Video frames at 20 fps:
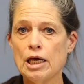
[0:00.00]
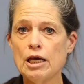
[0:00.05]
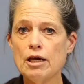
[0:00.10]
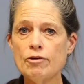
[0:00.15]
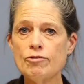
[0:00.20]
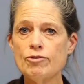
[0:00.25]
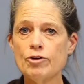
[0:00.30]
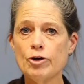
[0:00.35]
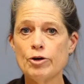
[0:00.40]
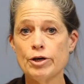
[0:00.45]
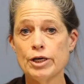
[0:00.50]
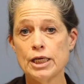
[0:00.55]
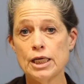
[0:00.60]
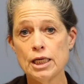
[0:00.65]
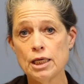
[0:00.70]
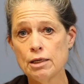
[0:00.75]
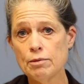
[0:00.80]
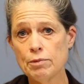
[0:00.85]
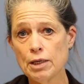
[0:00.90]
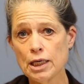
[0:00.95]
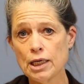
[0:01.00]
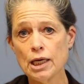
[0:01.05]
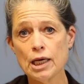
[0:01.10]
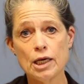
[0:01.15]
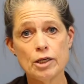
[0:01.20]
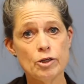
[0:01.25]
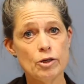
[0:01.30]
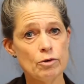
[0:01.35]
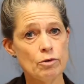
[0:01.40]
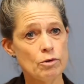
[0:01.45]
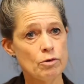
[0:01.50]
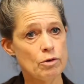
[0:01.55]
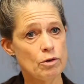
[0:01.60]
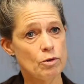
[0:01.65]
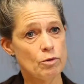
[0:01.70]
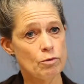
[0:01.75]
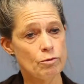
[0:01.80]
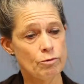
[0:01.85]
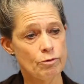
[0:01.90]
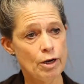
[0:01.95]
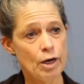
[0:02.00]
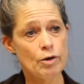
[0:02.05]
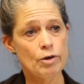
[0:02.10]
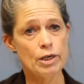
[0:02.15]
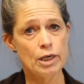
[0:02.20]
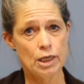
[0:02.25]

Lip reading: If you're anemic and you're very